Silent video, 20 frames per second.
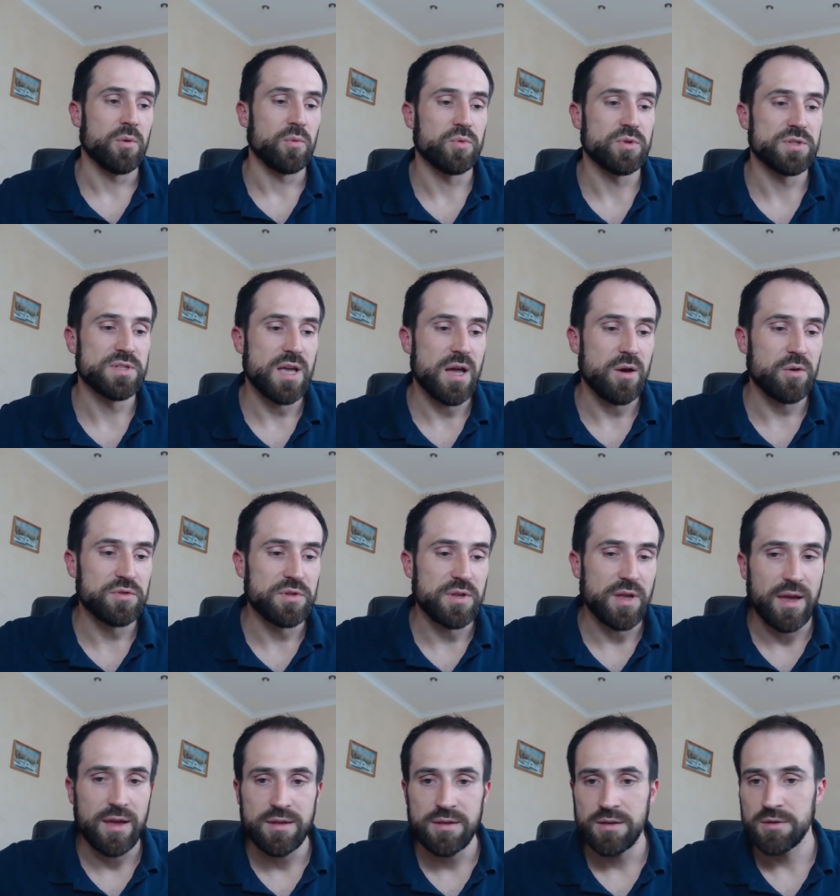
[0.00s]
without
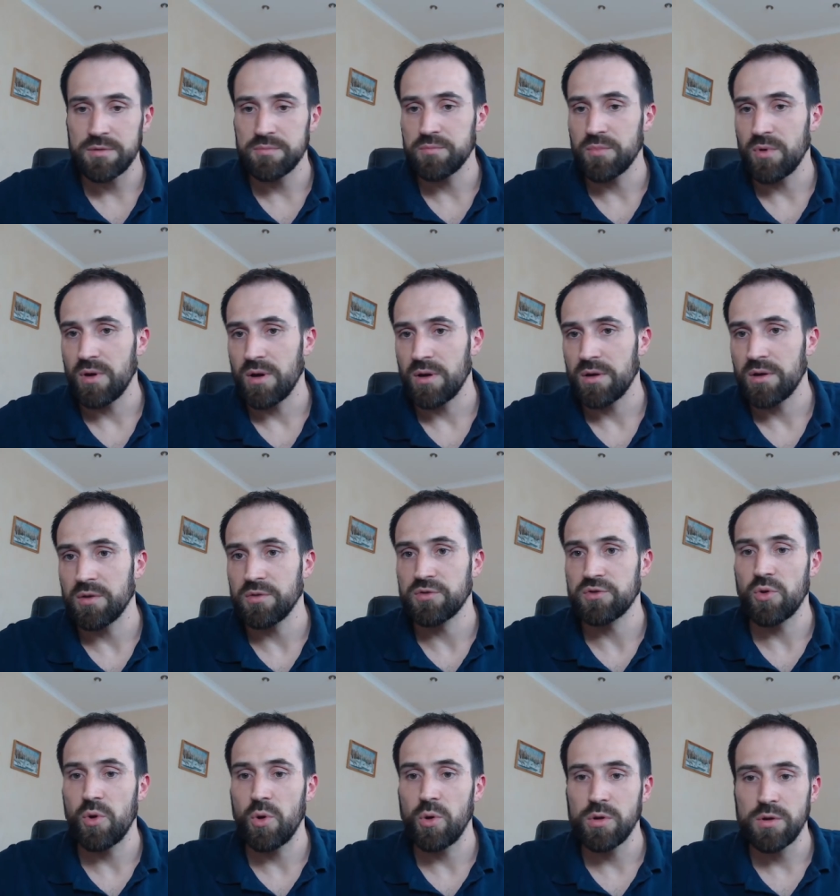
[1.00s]
any uh,
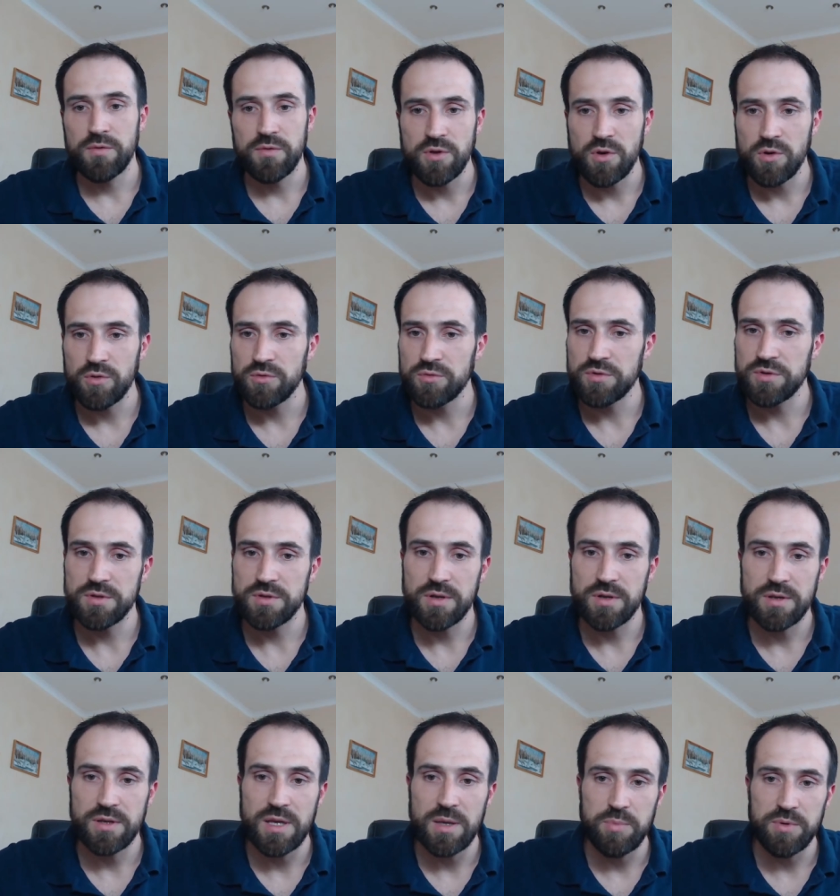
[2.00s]
control, if you don't
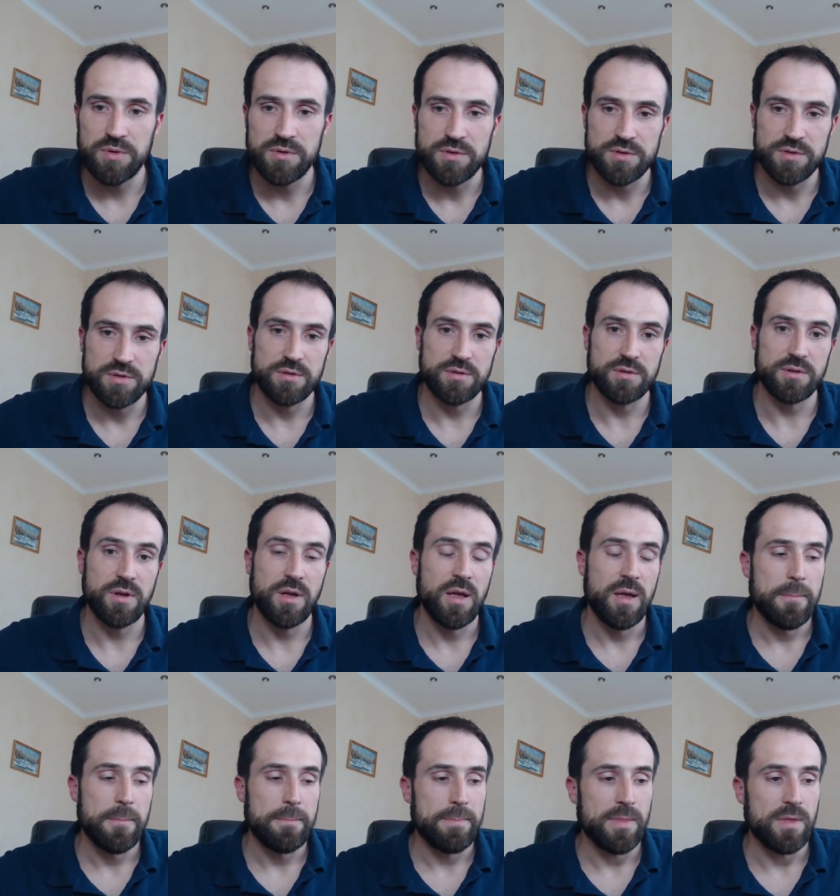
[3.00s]
uh, keep it uh,
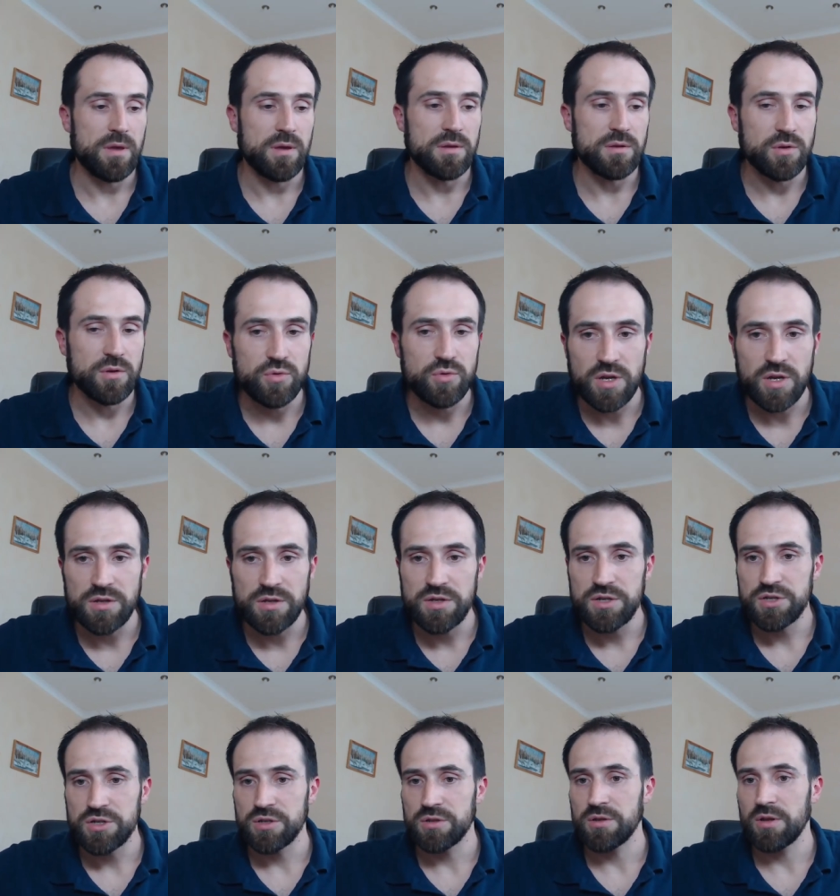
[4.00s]
in a good
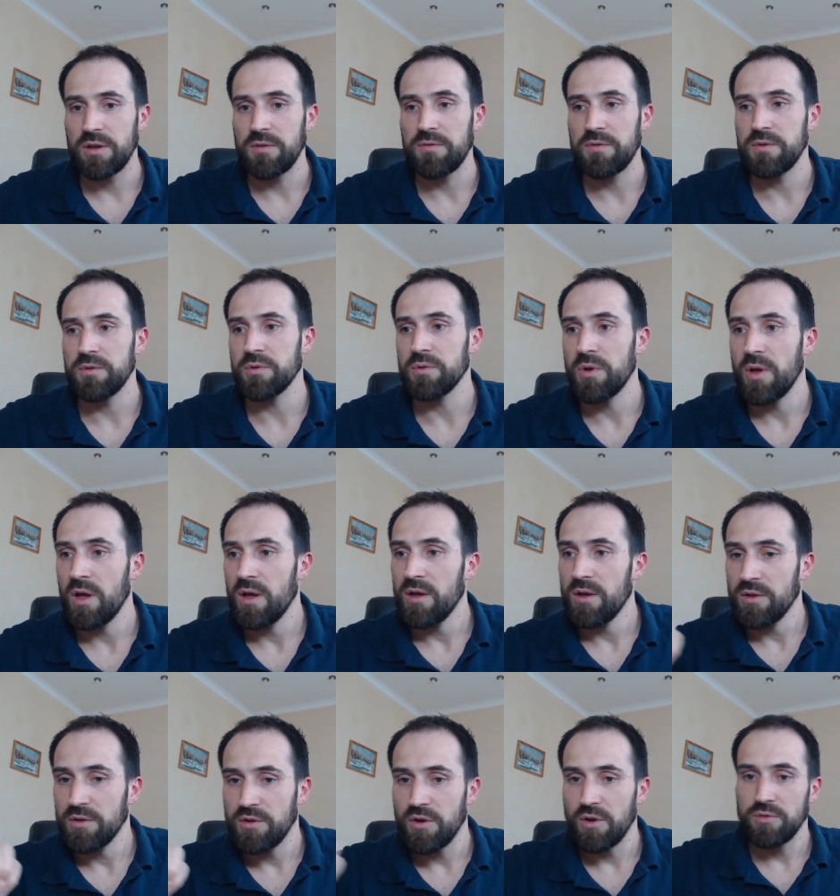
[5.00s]
condition, if you
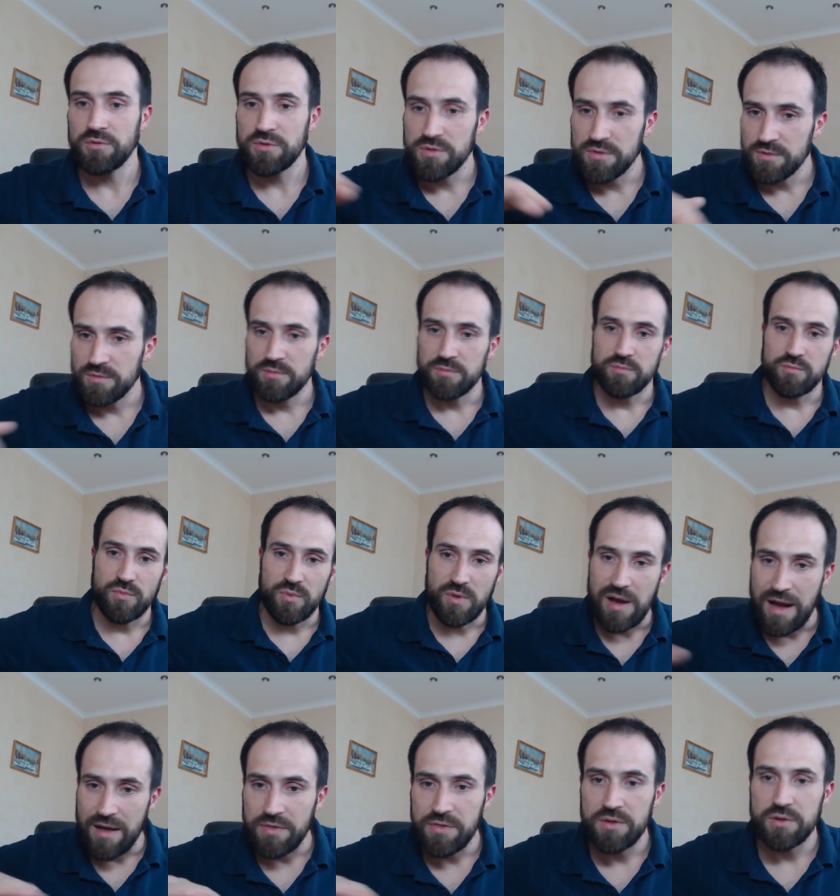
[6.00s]
don't
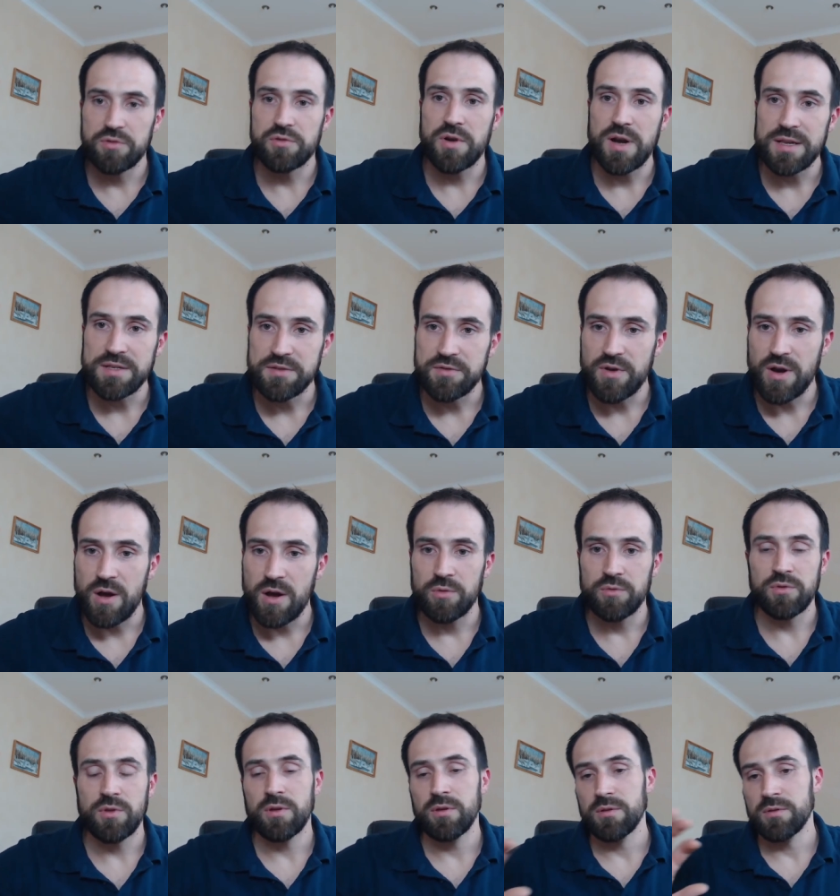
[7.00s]
cut the grass
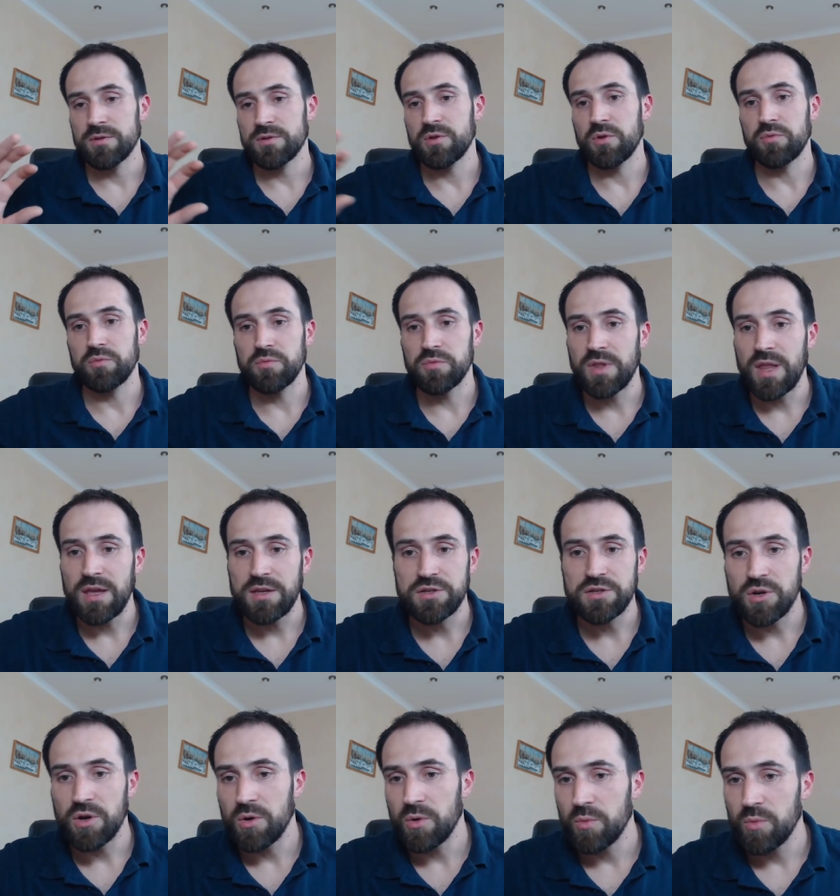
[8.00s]
around, so
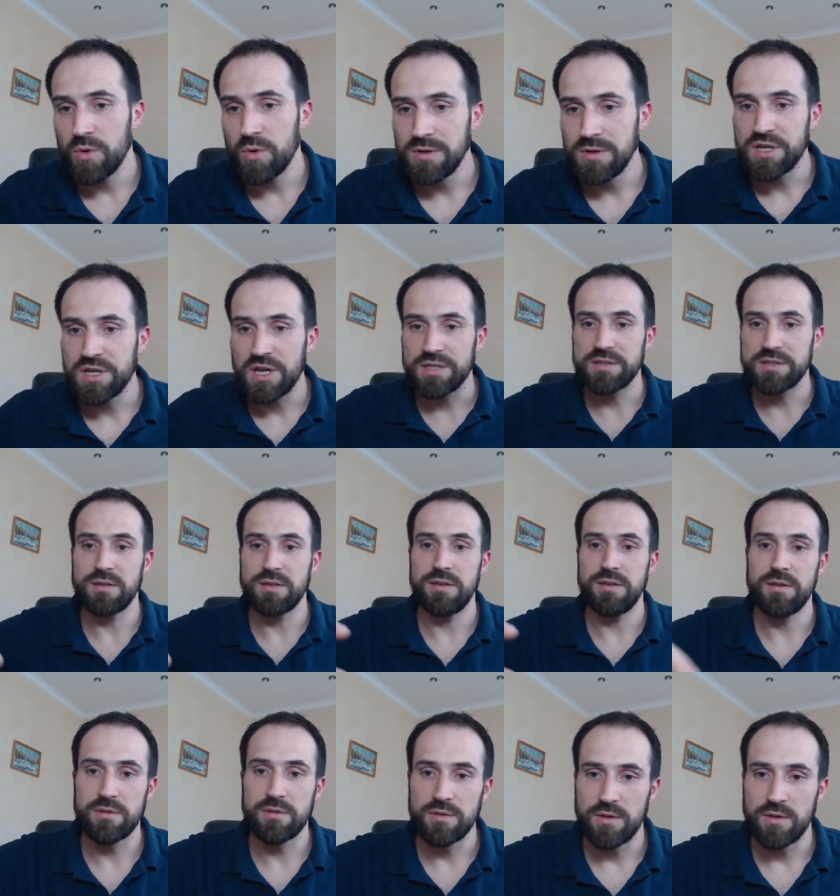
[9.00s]
nature will just
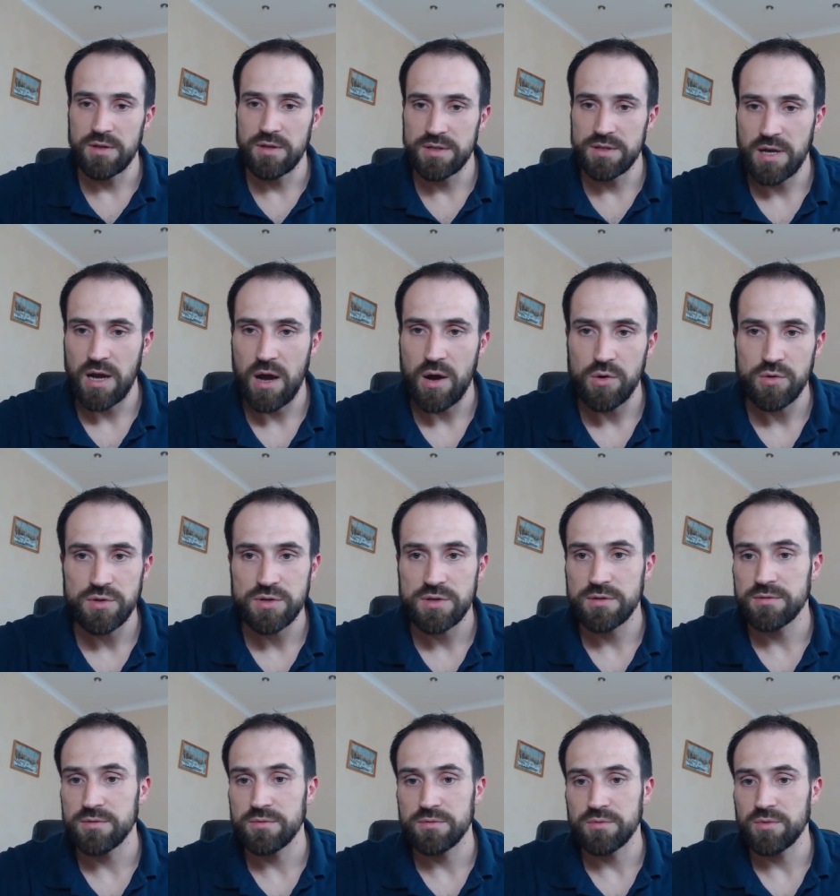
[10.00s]
eat this house
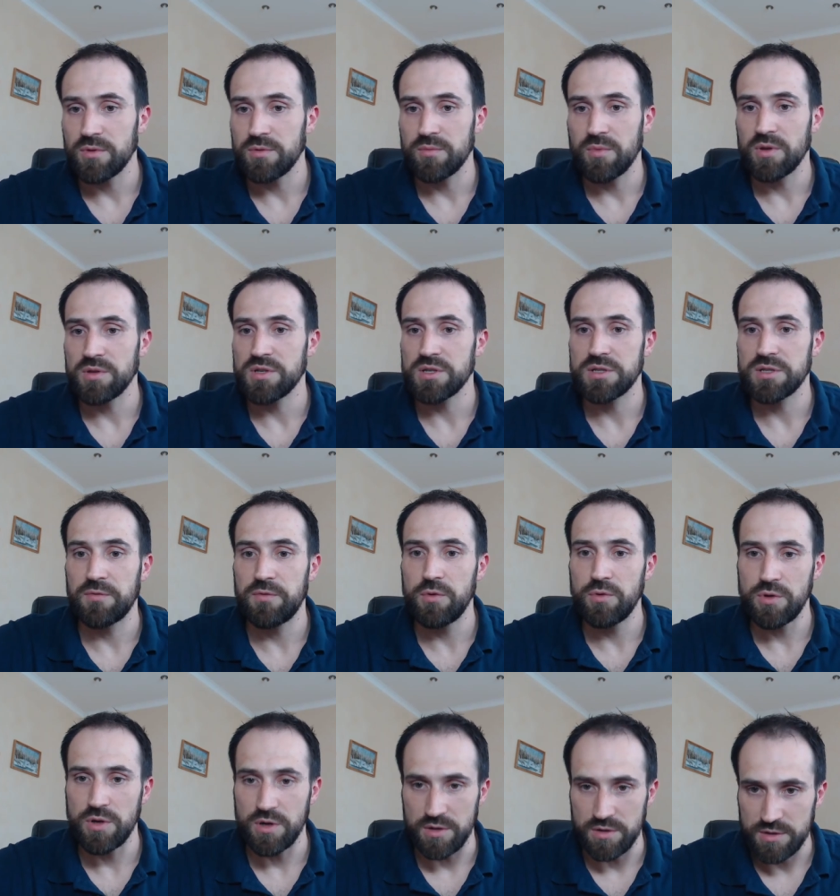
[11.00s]
in, in just a few
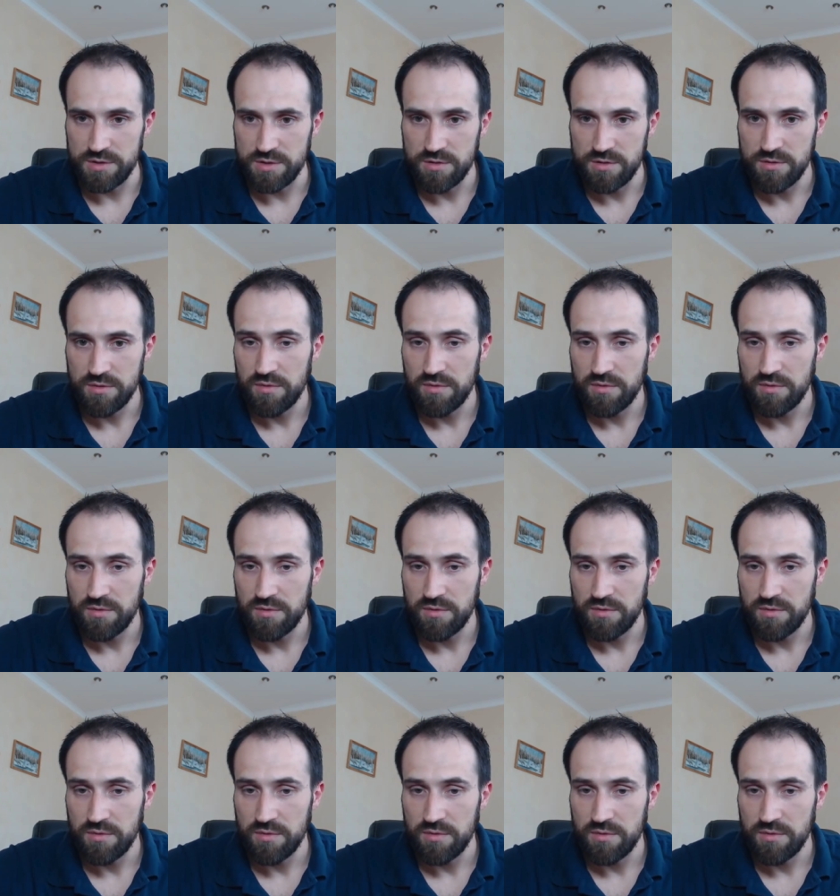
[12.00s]
years.